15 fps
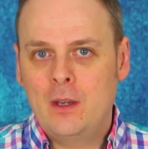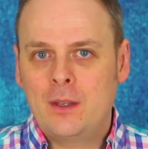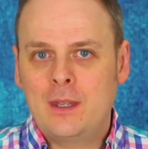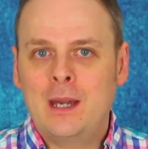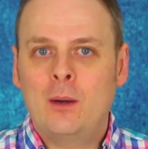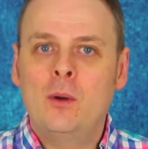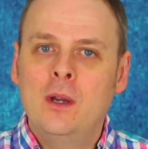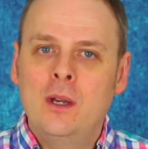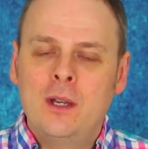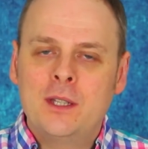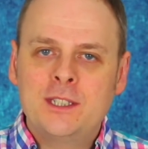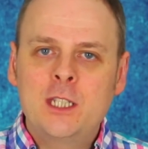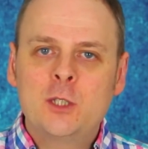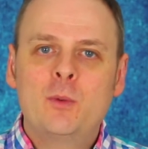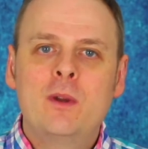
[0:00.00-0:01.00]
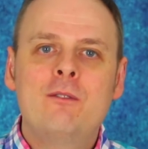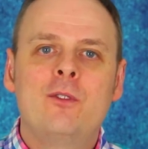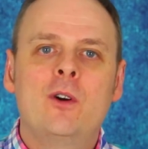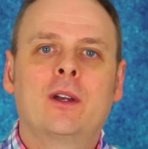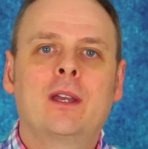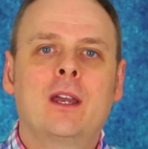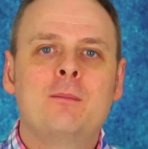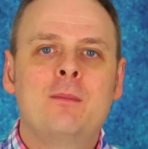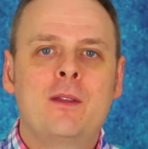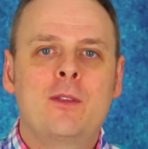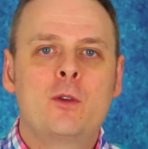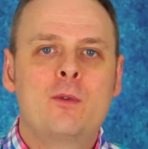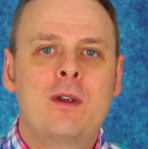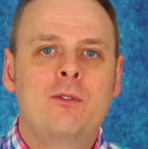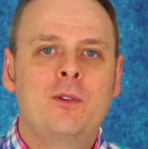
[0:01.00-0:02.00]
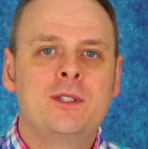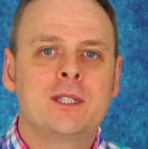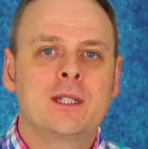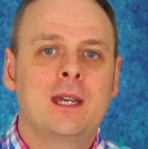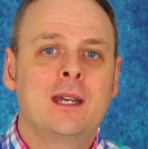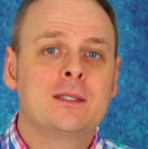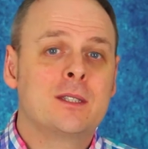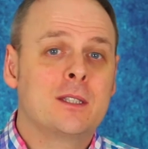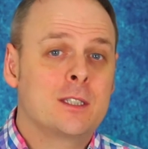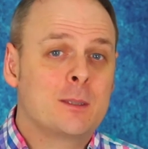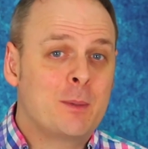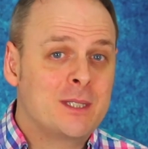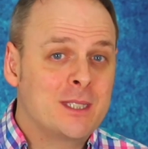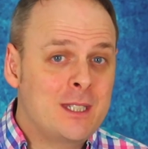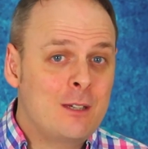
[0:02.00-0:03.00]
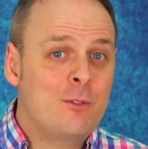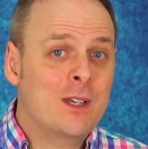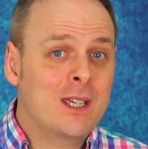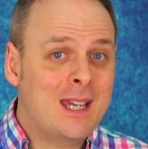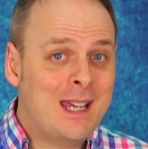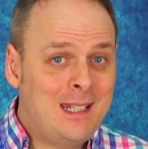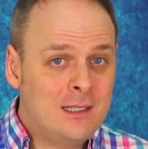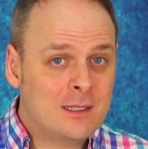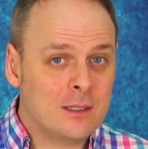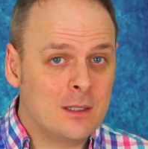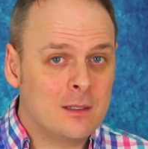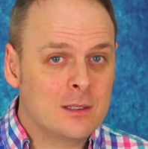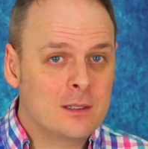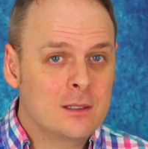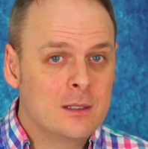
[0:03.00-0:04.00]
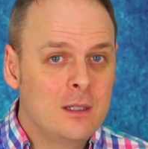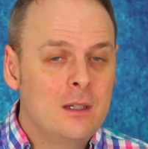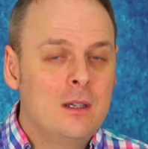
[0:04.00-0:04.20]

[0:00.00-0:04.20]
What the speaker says: Now, since we're invoking a method reference against a specific instance,